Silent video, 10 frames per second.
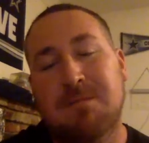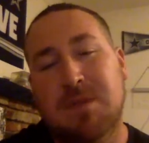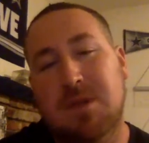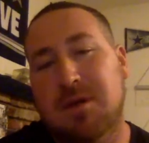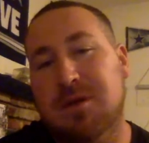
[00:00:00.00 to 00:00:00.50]

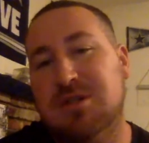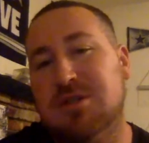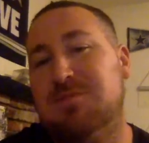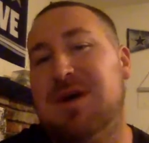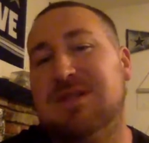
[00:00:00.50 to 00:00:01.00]
there's some
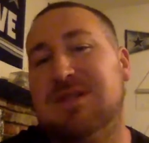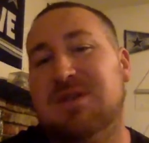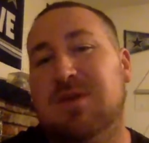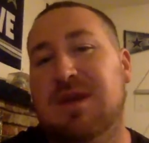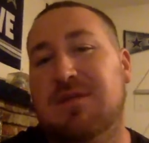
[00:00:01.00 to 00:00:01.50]
spots that we
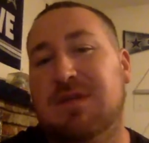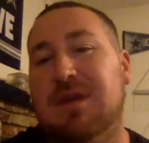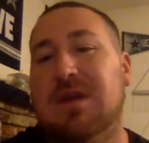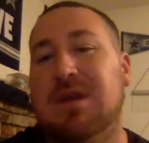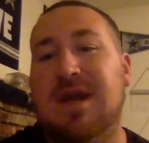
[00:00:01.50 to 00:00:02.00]
definitely
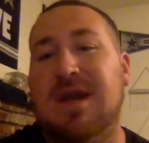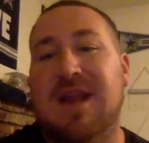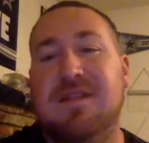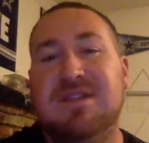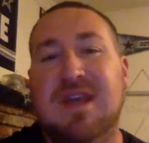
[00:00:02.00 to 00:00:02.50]
could look at in
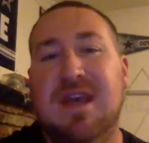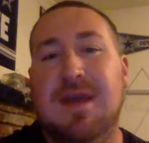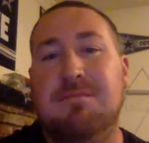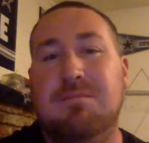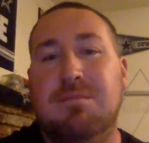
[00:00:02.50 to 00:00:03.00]
this
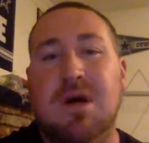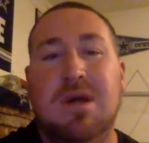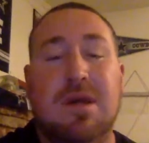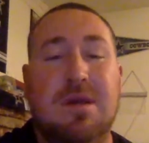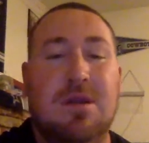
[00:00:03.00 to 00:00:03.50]
game, but,
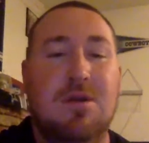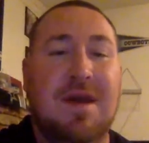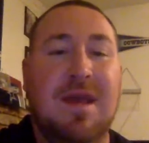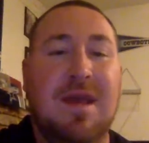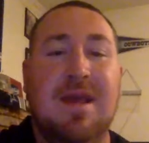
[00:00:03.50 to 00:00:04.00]
it
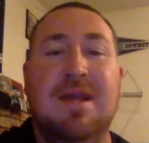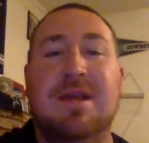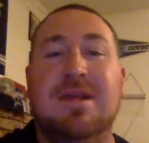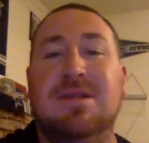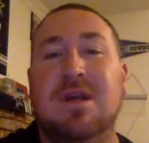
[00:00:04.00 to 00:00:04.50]

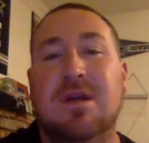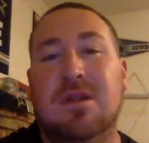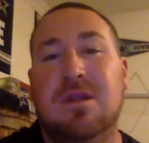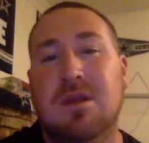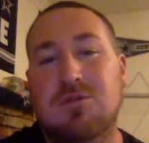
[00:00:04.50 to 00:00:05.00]
is
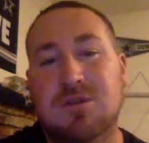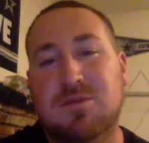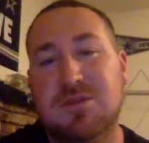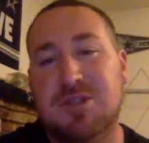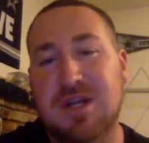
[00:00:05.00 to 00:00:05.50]
the lowest
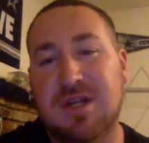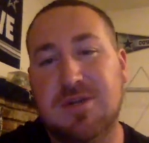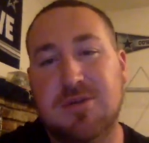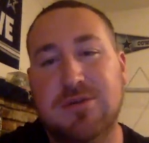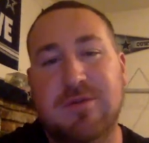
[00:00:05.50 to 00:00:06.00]
projected
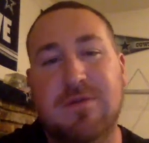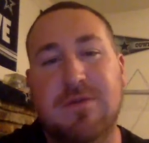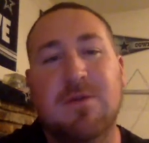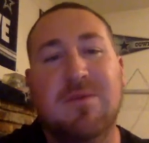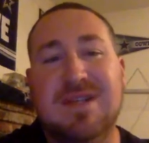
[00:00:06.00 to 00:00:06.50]
total for a
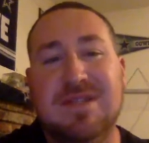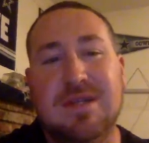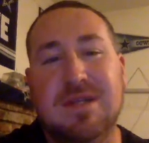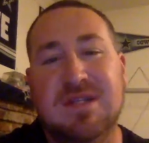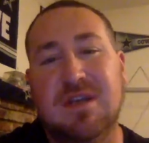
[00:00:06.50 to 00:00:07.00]
reason.
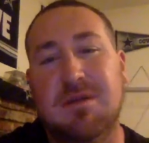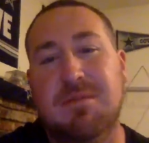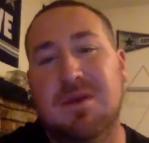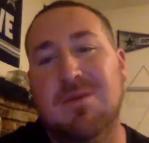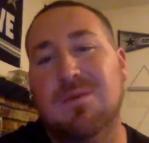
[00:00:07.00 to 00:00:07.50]
This is going to be
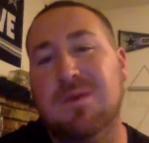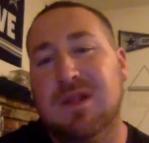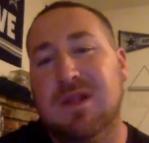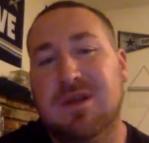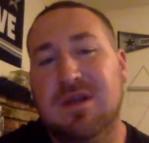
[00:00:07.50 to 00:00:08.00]
a
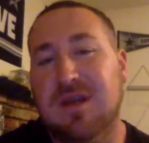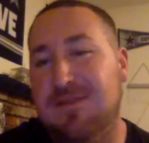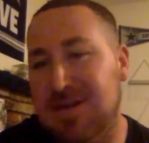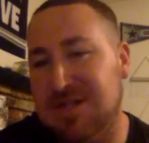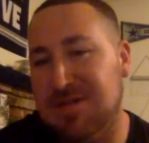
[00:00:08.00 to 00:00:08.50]
really good
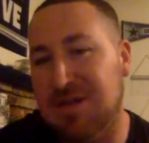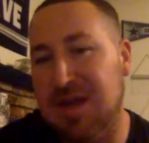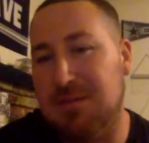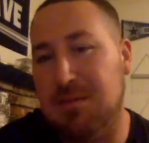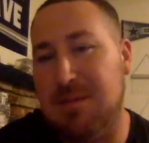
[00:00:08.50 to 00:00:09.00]
defensive
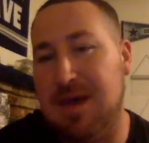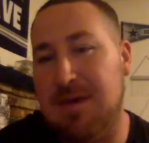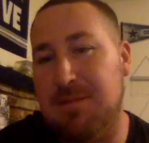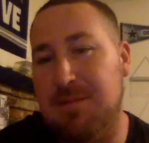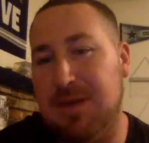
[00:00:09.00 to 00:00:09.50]
game, in my
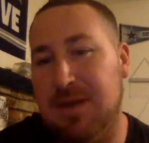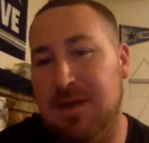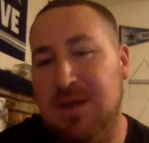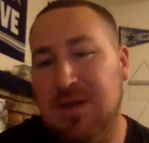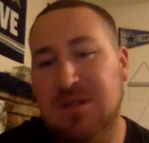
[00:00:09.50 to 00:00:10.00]
opinion.
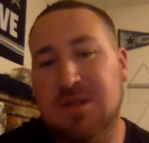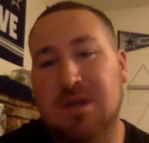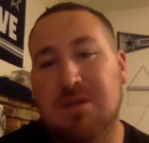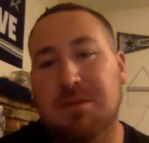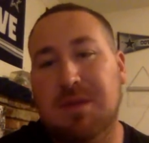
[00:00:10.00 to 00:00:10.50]
It's going
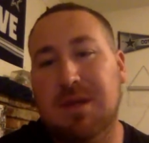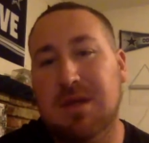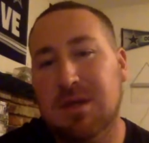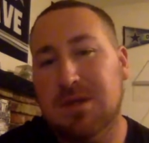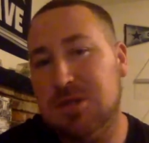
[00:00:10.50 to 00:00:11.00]
to be
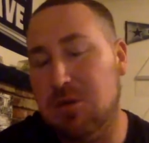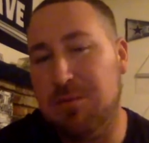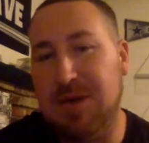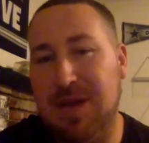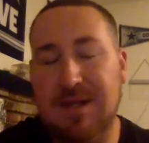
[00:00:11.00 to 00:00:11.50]
slower
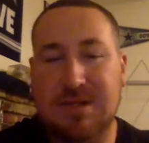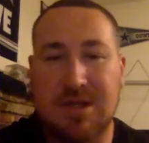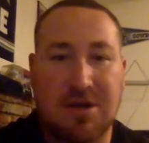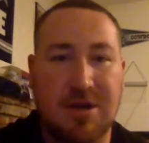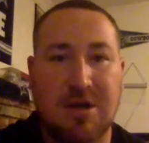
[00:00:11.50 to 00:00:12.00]
pace. They're
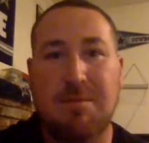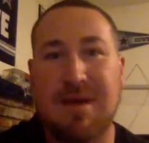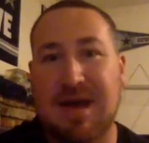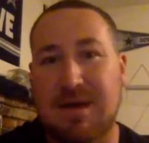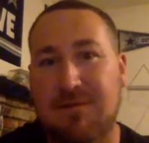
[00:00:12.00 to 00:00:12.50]
going to go
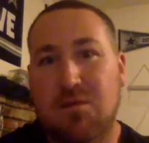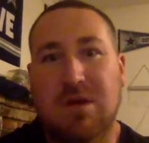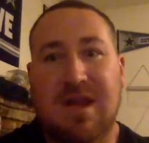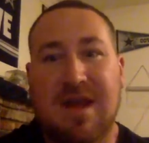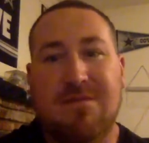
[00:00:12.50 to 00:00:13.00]
back and forth,
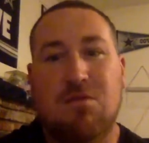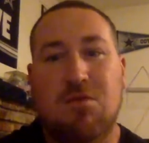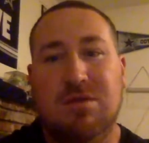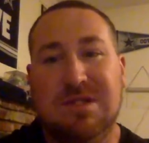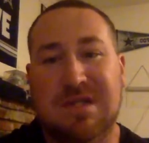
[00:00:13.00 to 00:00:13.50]

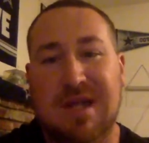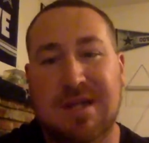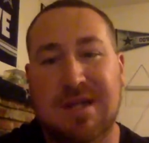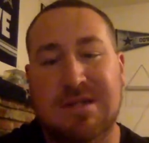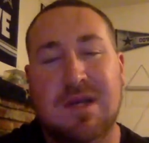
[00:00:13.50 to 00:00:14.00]
half-court
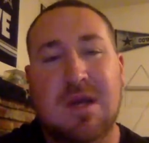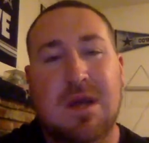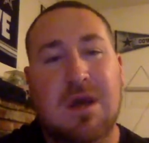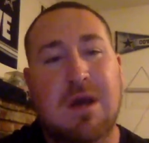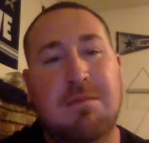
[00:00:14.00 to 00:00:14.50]
sets.
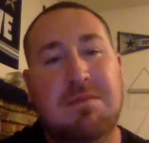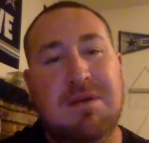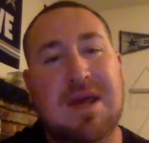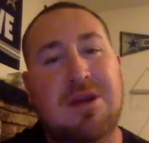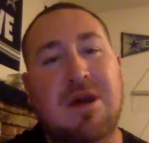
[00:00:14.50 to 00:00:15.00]
But,
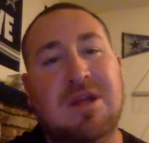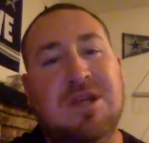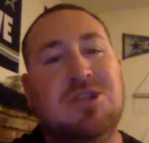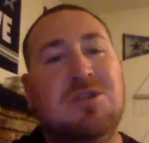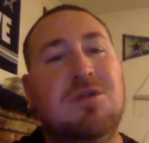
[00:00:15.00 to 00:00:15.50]
yeah, no, I'll get
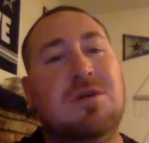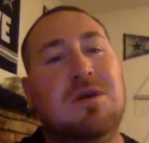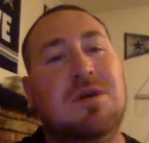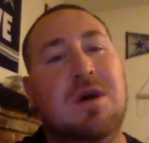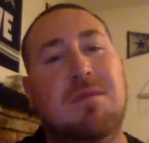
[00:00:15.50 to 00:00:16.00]
you going.
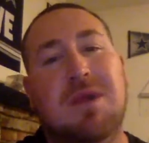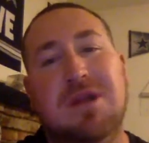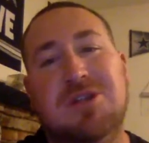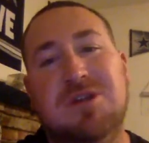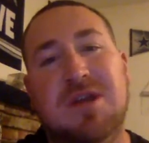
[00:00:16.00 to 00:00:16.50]
I'll
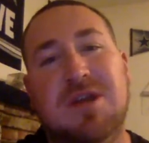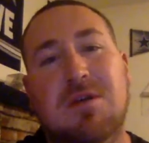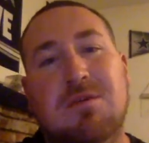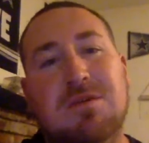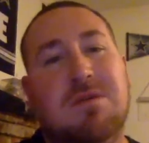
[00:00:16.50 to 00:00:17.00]
let you get going
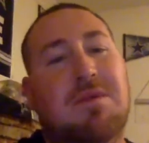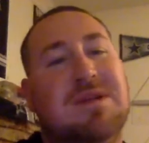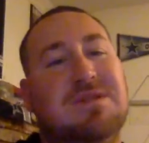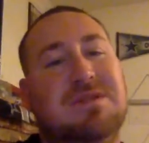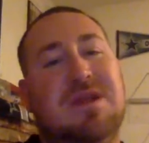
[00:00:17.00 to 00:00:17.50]
with the
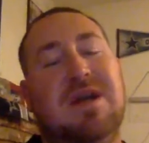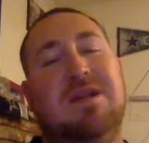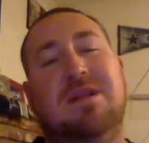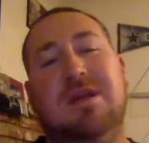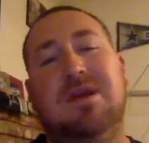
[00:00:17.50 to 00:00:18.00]
Boston side of
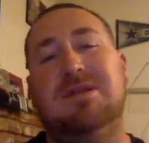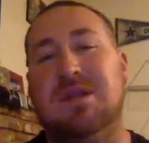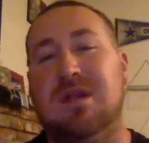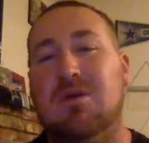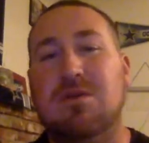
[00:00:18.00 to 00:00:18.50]
things, and
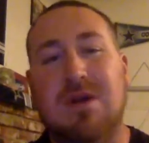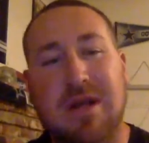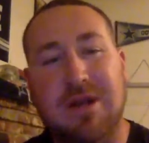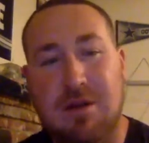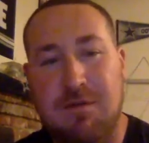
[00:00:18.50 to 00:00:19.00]
we'll kind
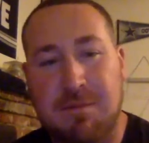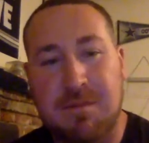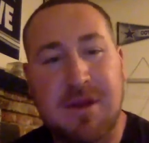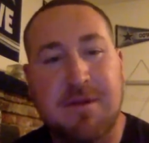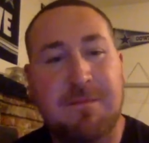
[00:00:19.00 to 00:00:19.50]
of go from there.